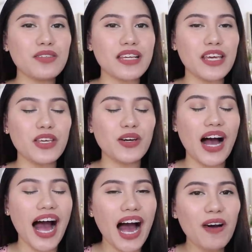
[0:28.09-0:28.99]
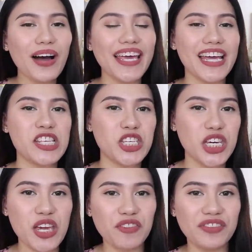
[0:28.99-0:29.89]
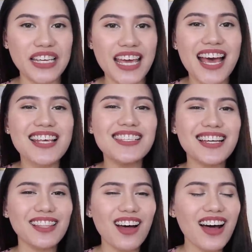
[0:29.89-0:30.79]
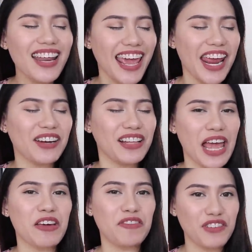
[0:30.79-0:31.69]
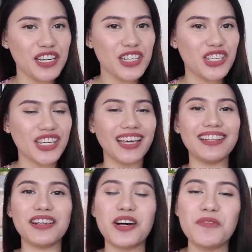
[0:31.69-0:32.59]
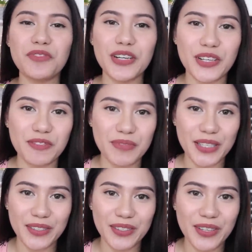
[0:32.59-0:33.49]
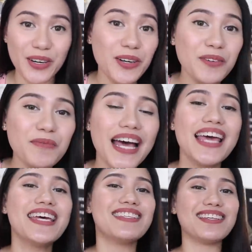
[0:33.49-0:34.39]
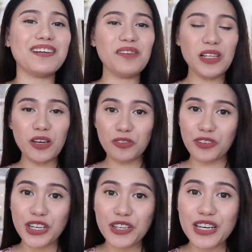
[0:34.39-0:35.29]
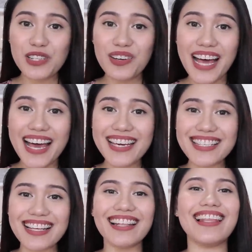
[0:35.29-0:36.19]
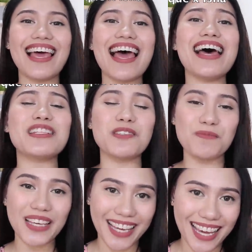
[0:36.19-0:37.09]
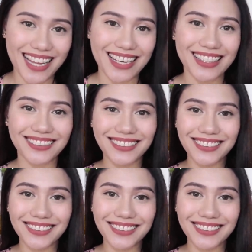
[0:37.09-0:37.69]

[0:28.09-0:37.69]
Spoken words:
ko sa inyo how I achieve the salon hair-like finish in the comfort of my own home. So without further ado guys, let's begin!